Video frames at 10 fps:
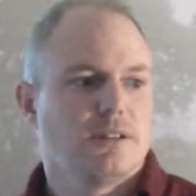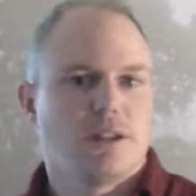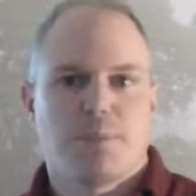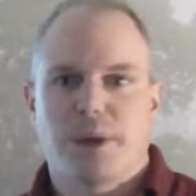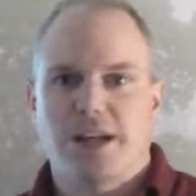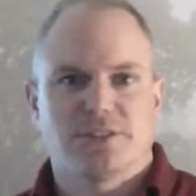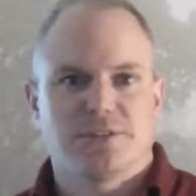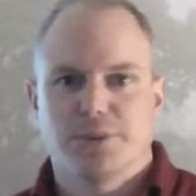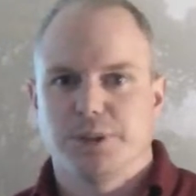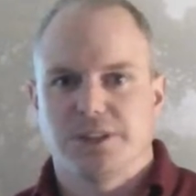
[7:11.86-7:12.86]
the past
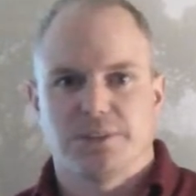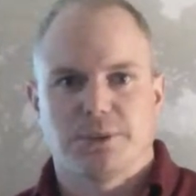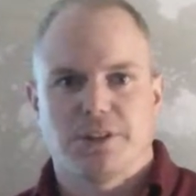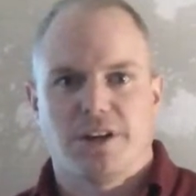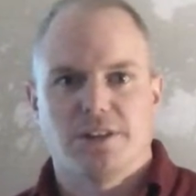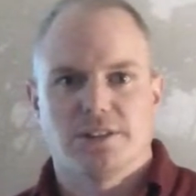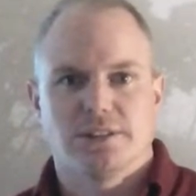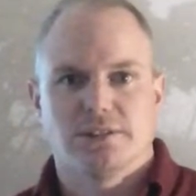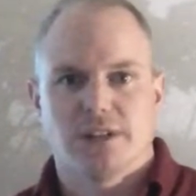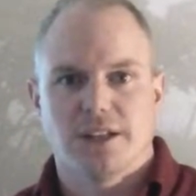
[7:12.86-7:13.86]
few weeks have been
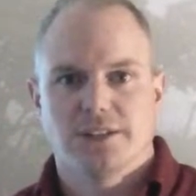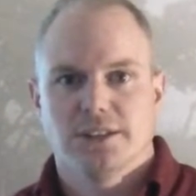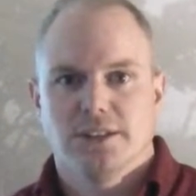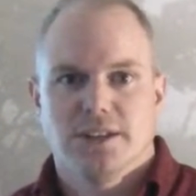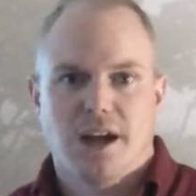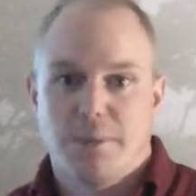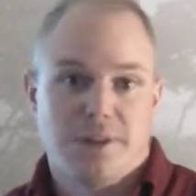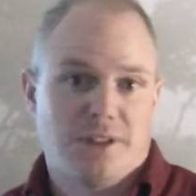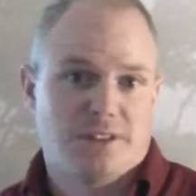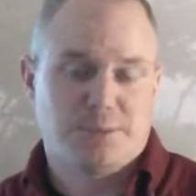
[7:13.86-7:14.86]
crazy, right? I
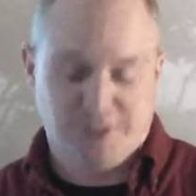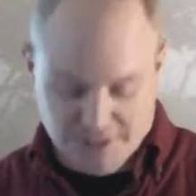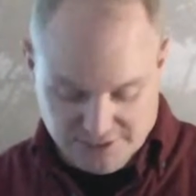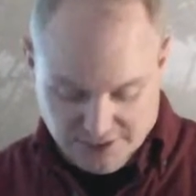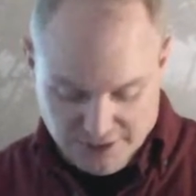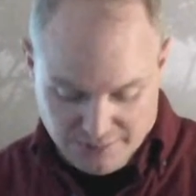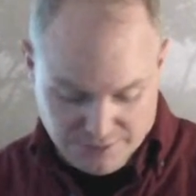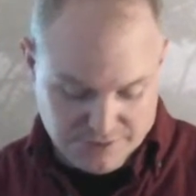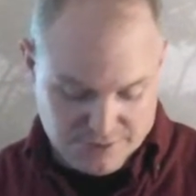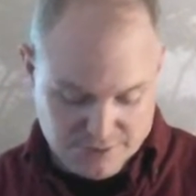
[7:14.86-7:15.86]
mean, it's been insane
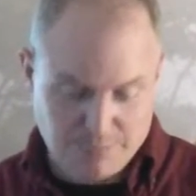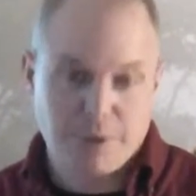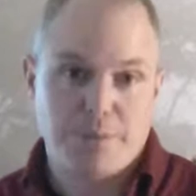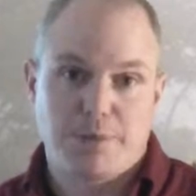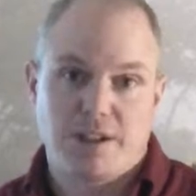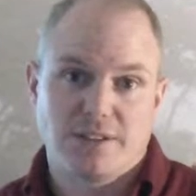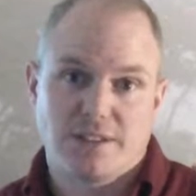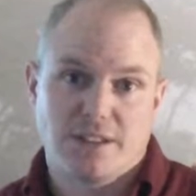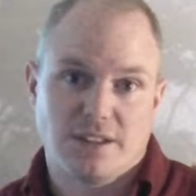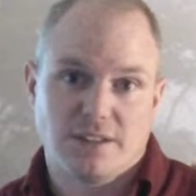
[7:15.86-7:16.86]
with the people out
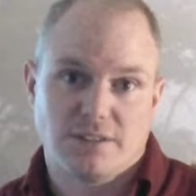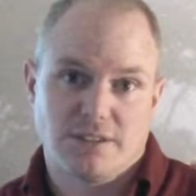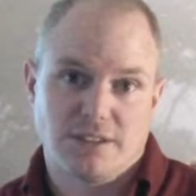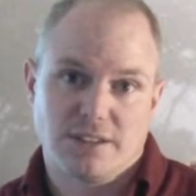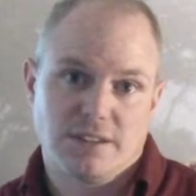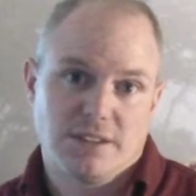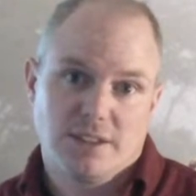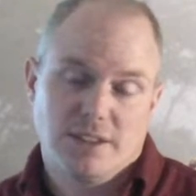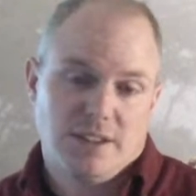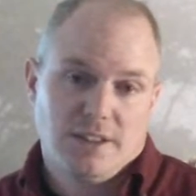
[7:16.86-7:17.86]
there and the
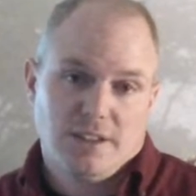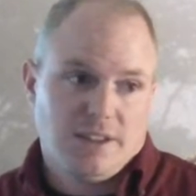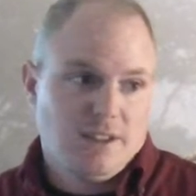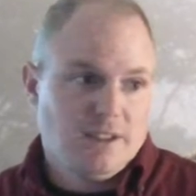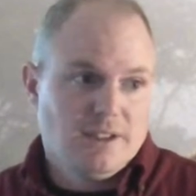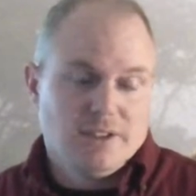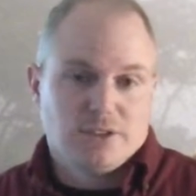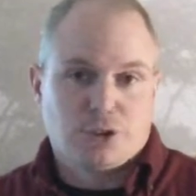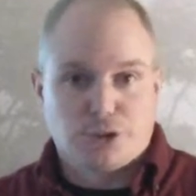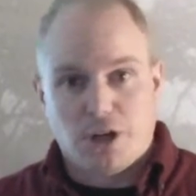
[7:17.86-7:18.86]

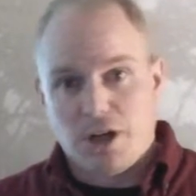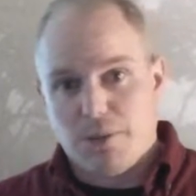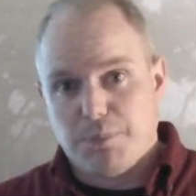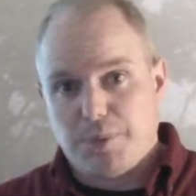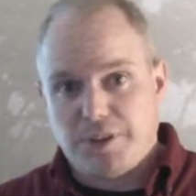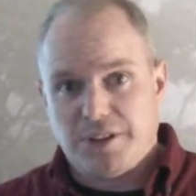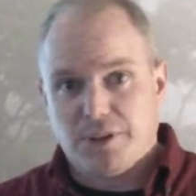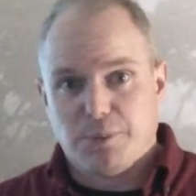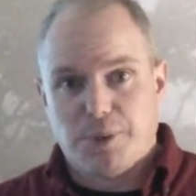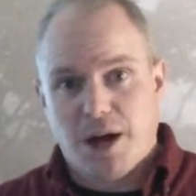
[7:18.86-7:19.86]
Trump and the
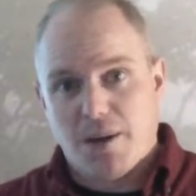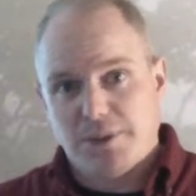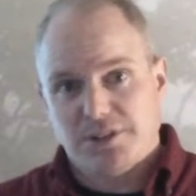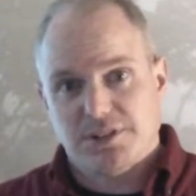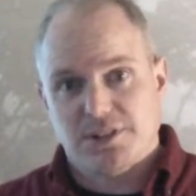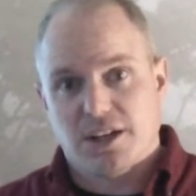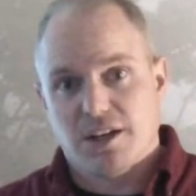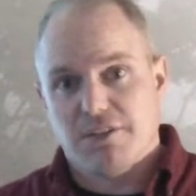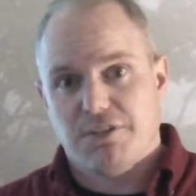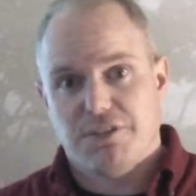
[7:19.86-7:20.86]
Obama
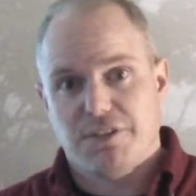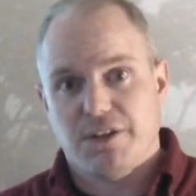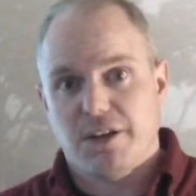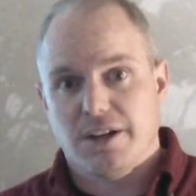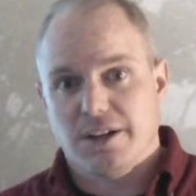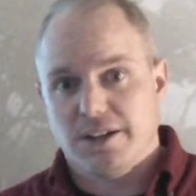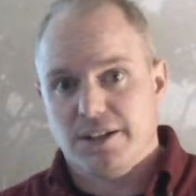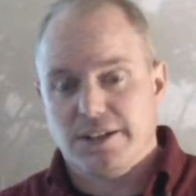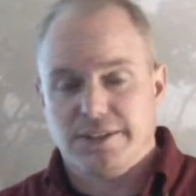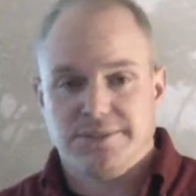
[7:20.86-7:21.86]
stuff.
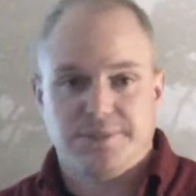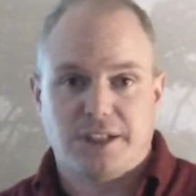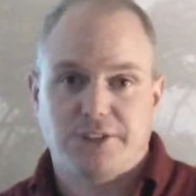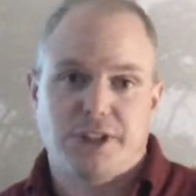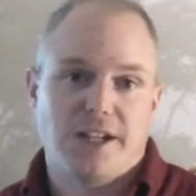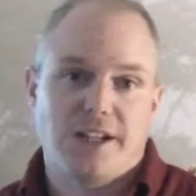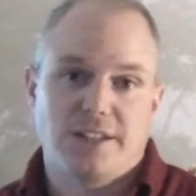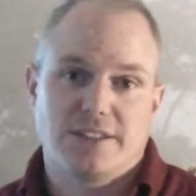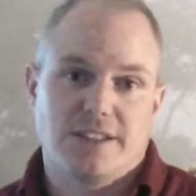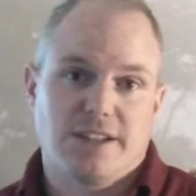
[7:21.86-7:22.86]
I try
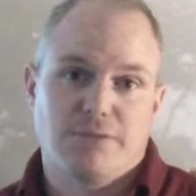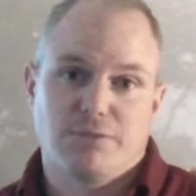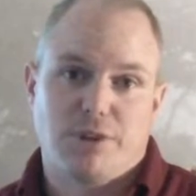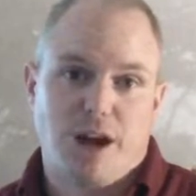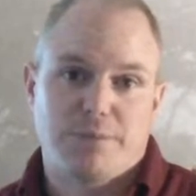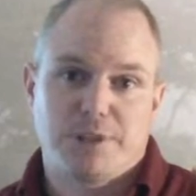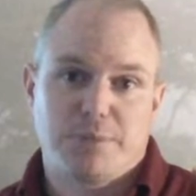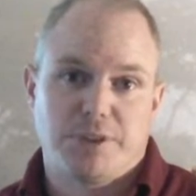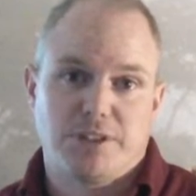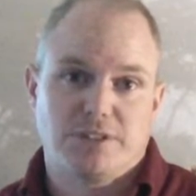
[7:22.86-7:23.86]
not to get wrapped
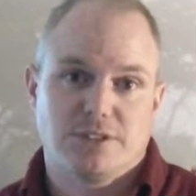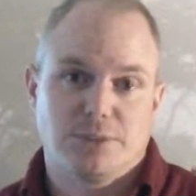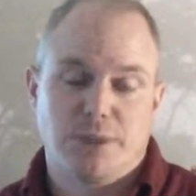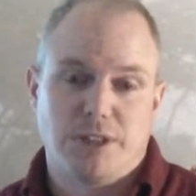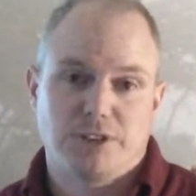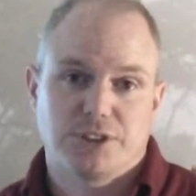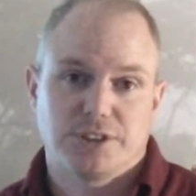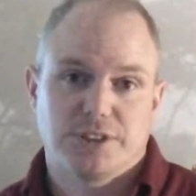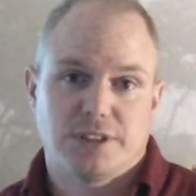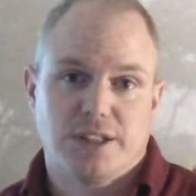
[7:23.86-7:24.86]
up in it too much,
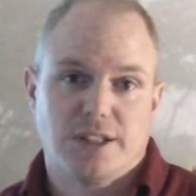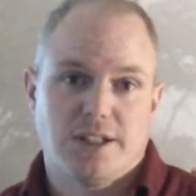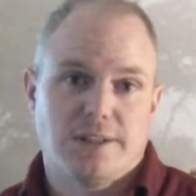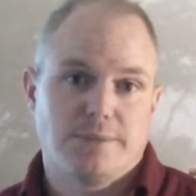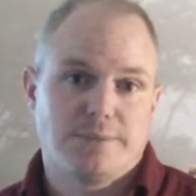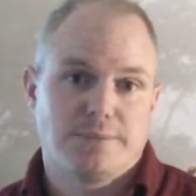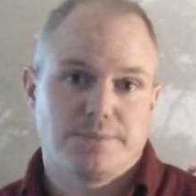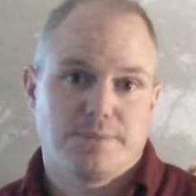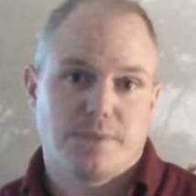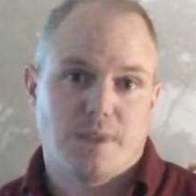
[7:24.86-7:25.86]

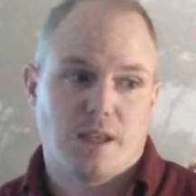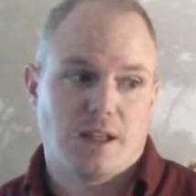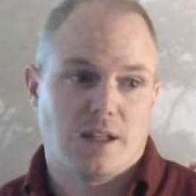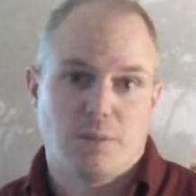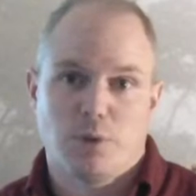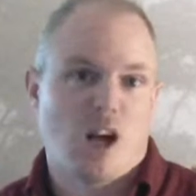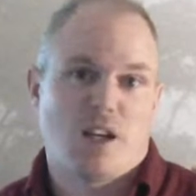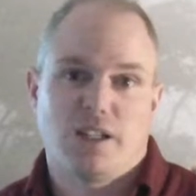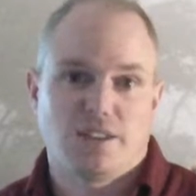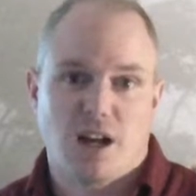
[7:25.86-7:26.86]
and we're not
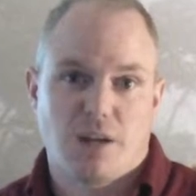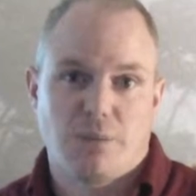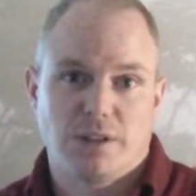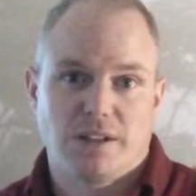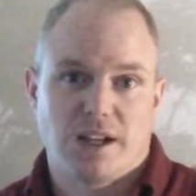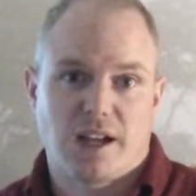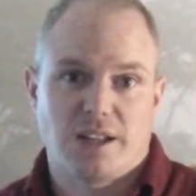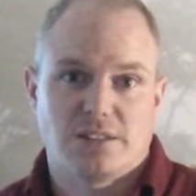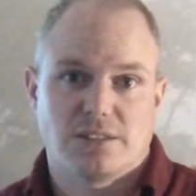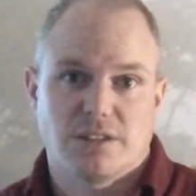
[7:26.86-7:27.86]
going to talk about that
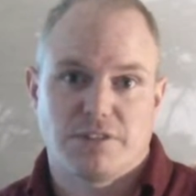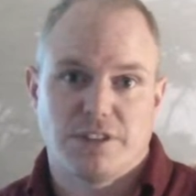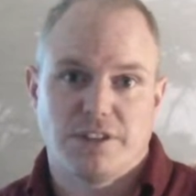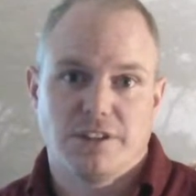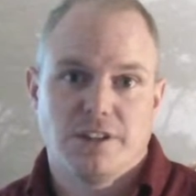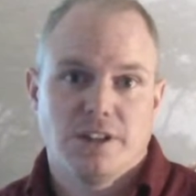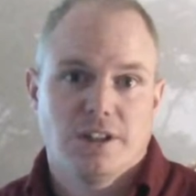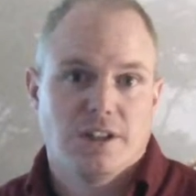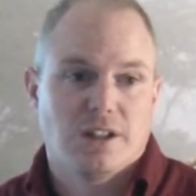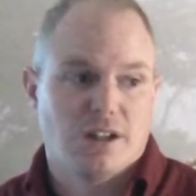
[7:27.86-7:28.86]
kind of stuff here.
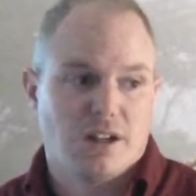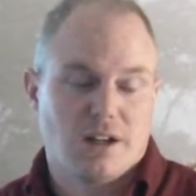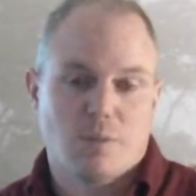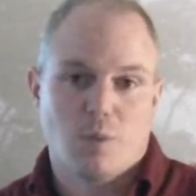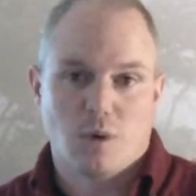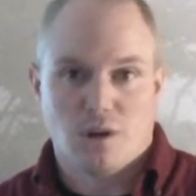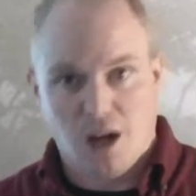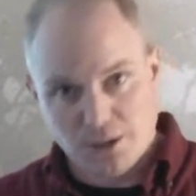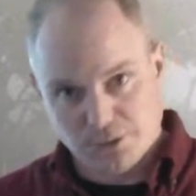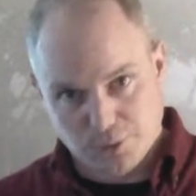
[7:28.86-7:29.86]
We're
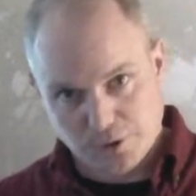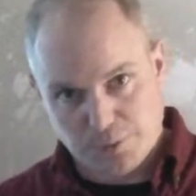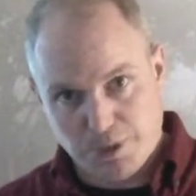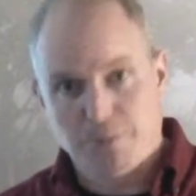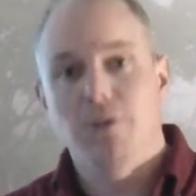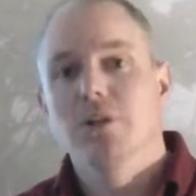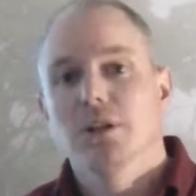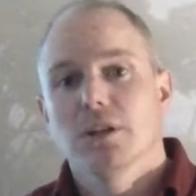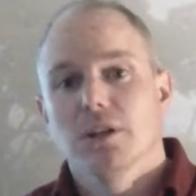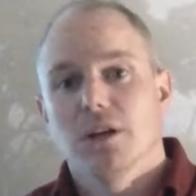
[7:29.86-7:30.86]
outdoors people.
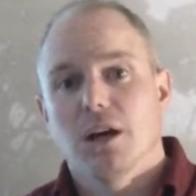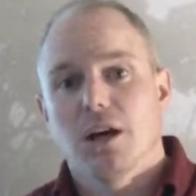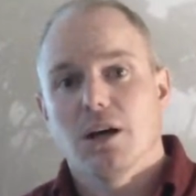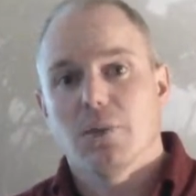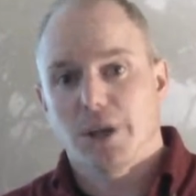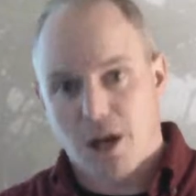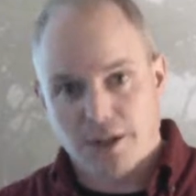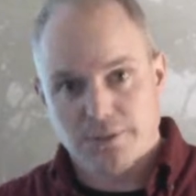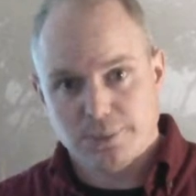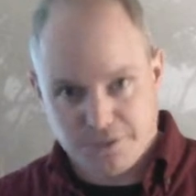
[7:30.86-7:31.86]
We
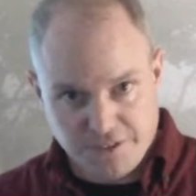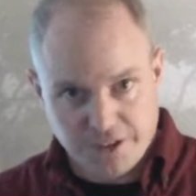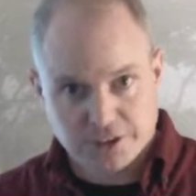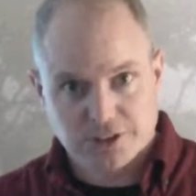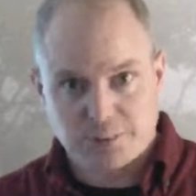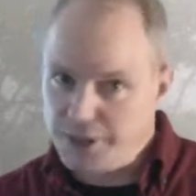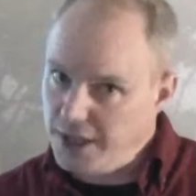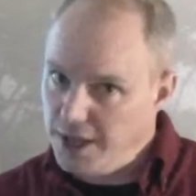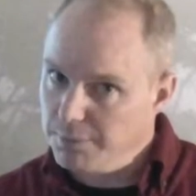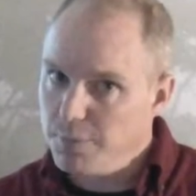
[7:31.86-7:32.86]
hunt, we fish, we
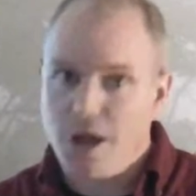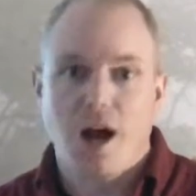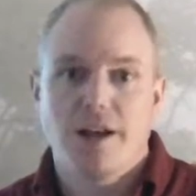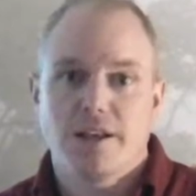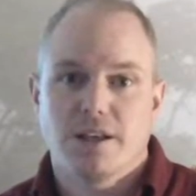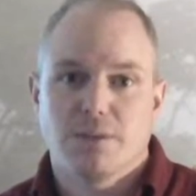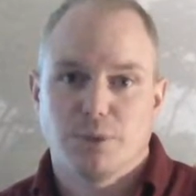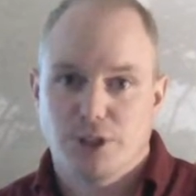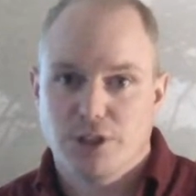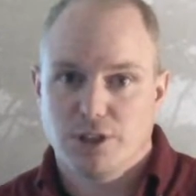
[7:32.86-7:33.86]
camp, we hike,
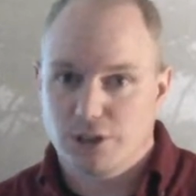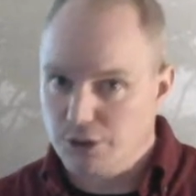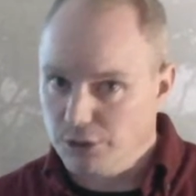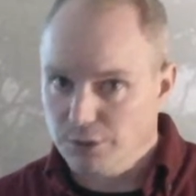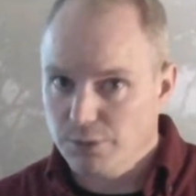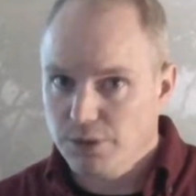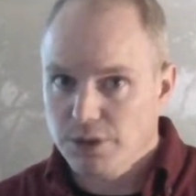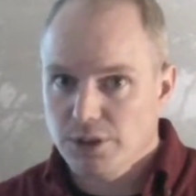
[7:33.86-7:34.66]
we canoe,